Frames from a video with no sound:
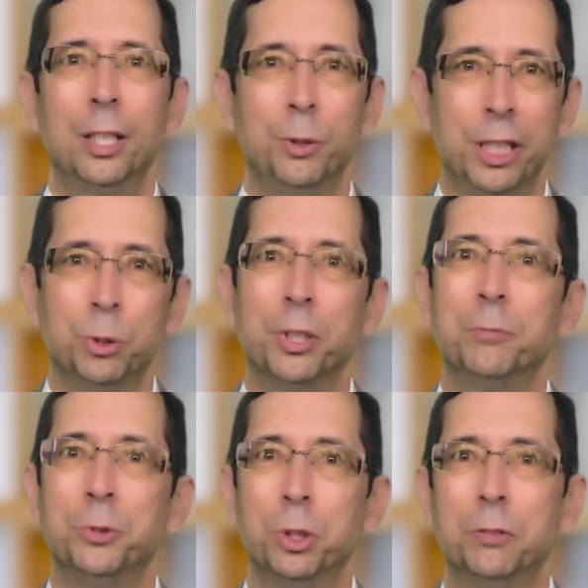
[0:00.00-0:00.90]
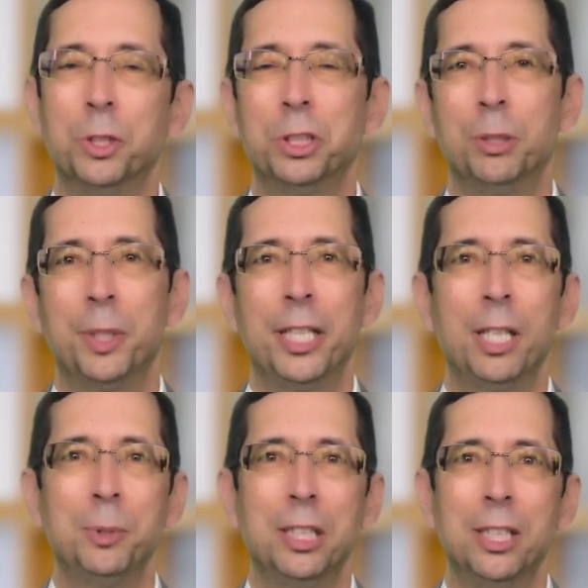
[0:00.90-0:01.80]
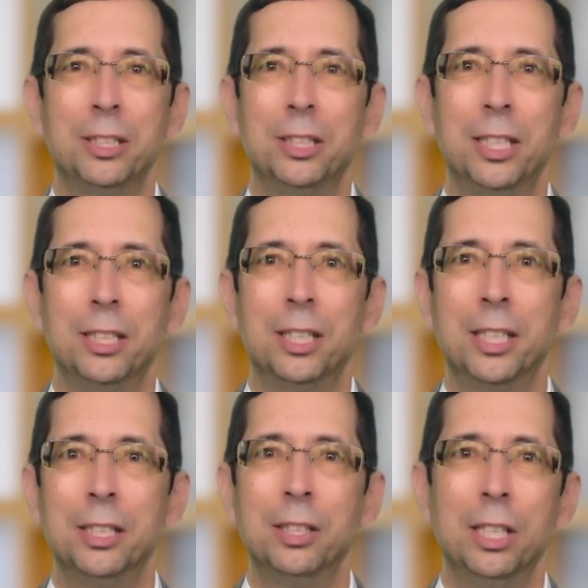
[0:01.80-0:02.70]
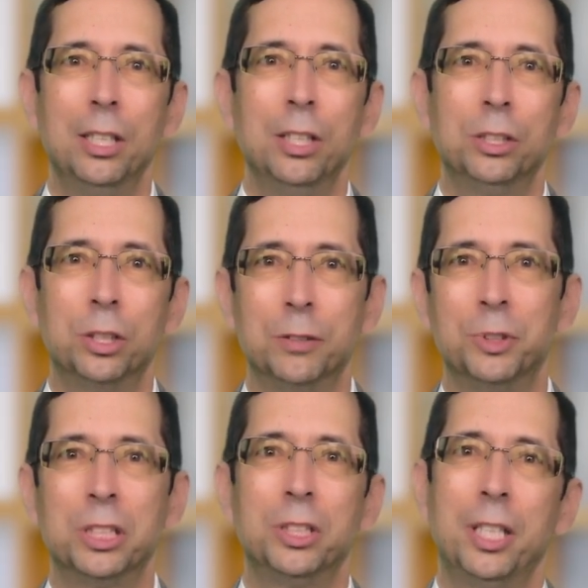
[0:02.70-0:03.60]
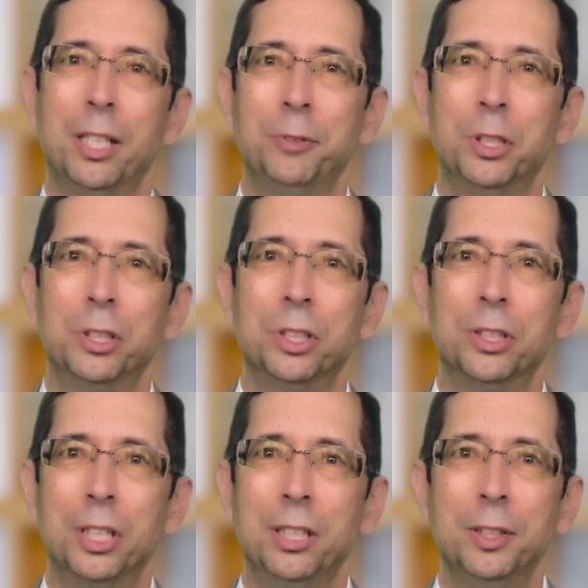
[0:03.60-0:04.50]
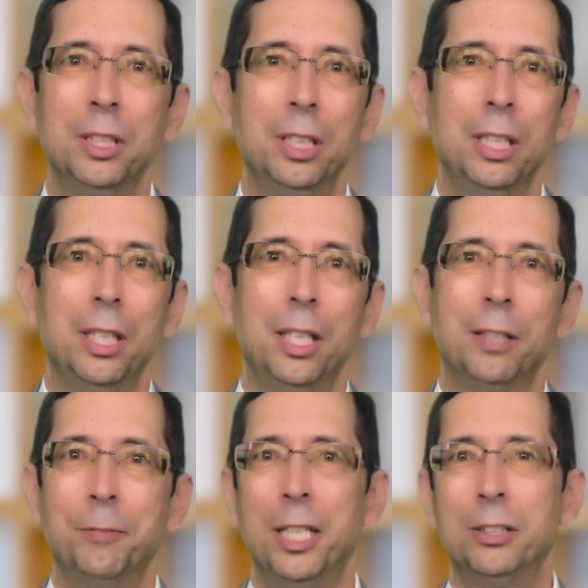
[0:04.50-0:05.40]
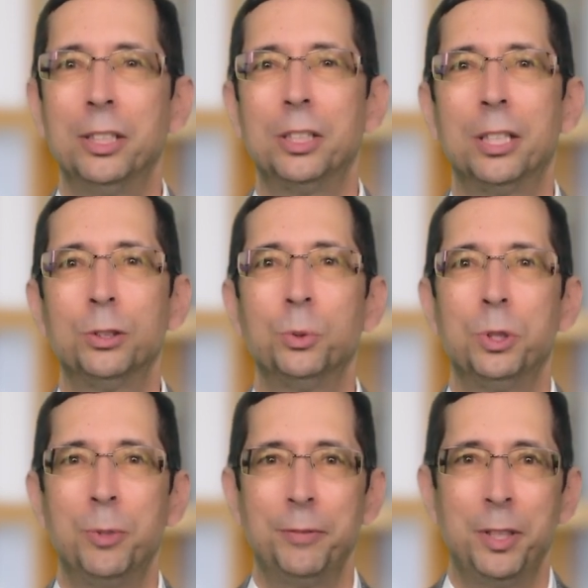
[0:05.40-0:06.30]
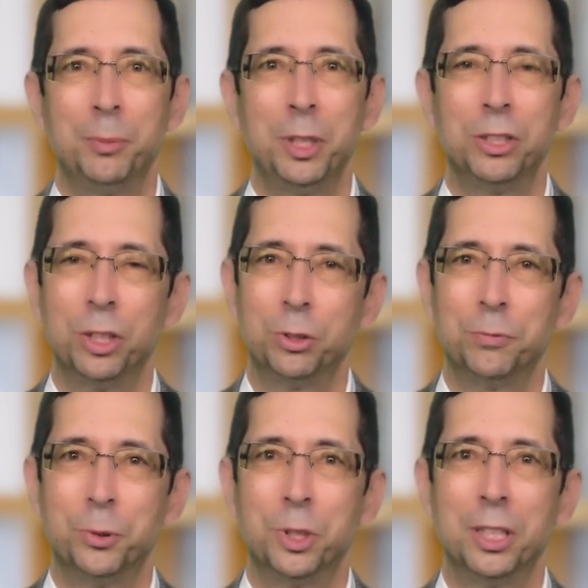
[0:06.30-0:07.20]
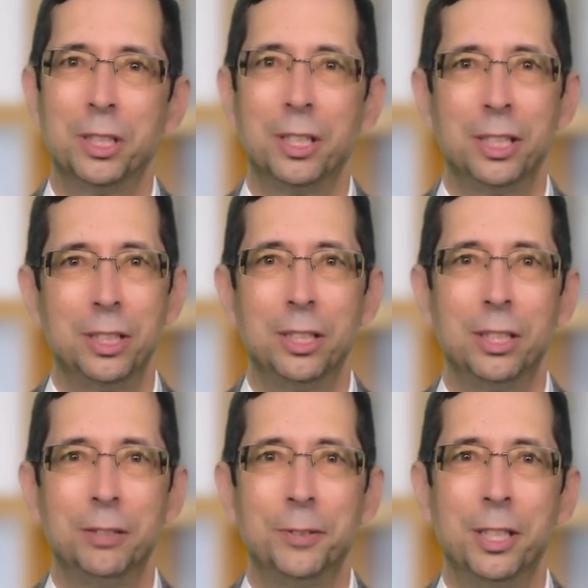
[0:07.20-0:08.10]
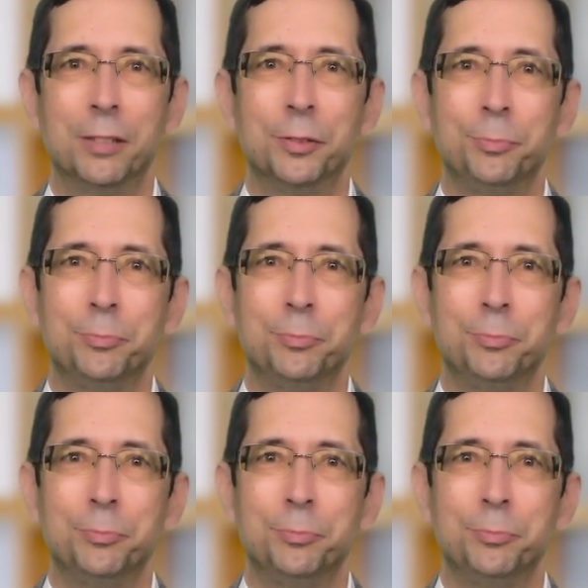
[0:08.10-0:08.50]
I graduated from the University of Miami in 1989 served six and a half years in the Navy, and finally settled with my family in Central Florida in 1995.